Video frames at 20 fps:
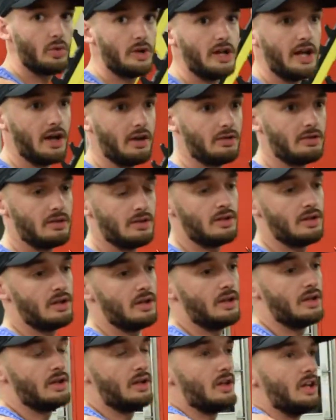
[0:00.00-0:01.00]
way down
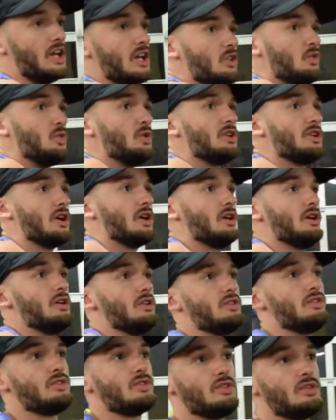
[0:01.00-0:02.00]
is
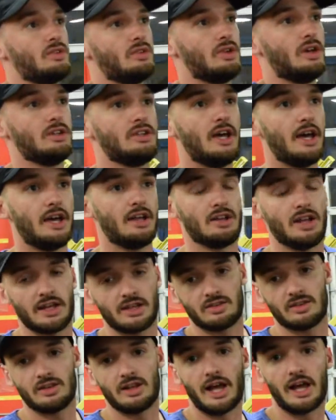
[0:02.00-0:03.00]
because, again, like
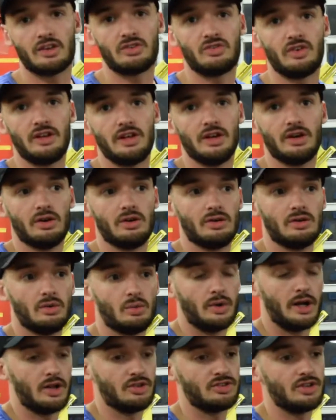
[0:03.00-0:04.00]
in the last video
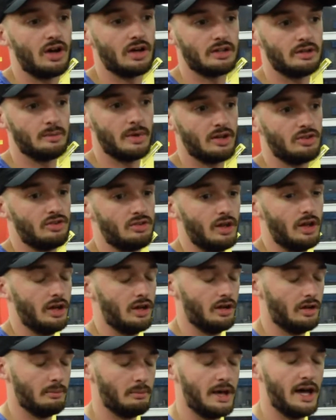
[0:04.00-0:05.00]
when I was talking about
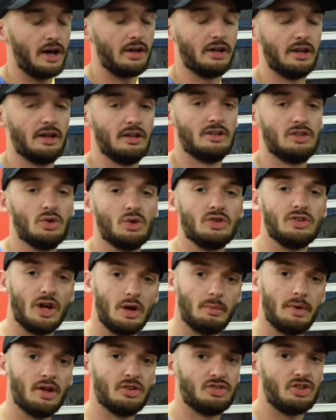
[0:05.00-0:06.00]
how to do a
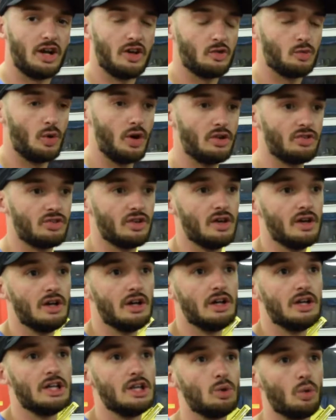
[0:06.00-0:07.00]
dumbbell chest press,
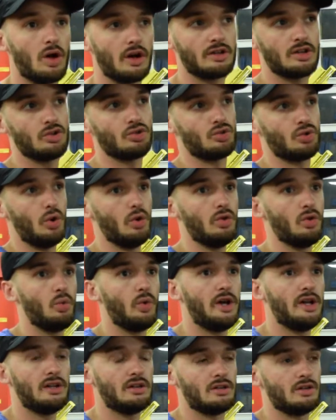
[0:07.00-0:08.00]
you want to control the
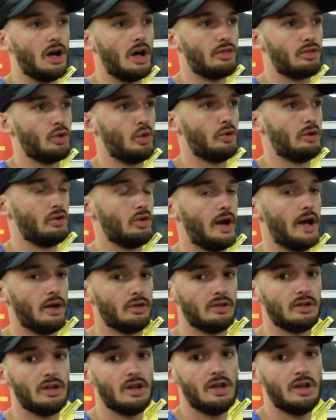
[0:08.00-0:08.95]
weight and not throw it around.